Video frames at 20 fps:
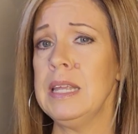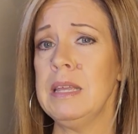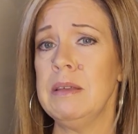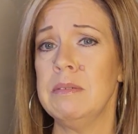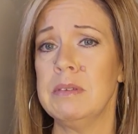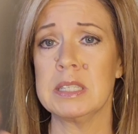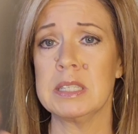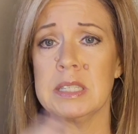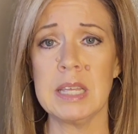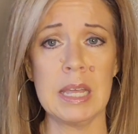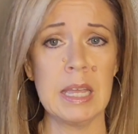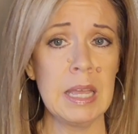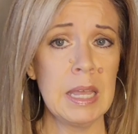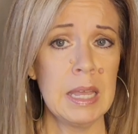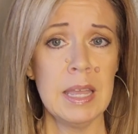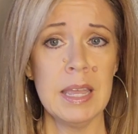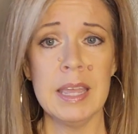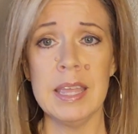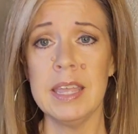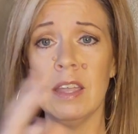He like
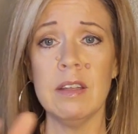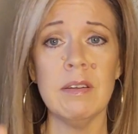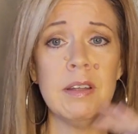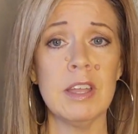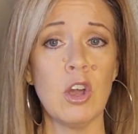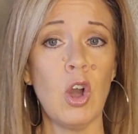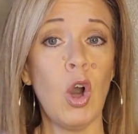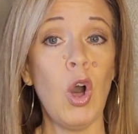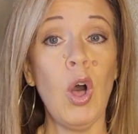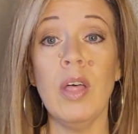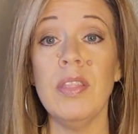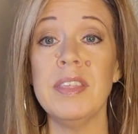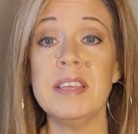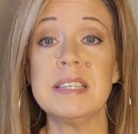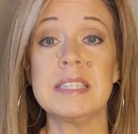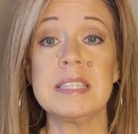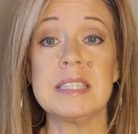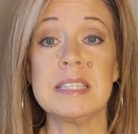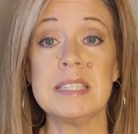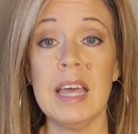hearing all
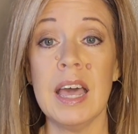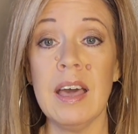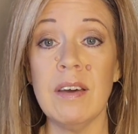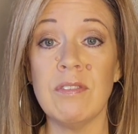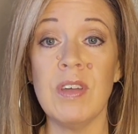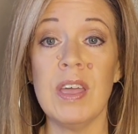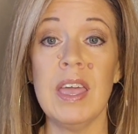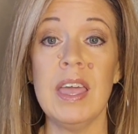this stuff.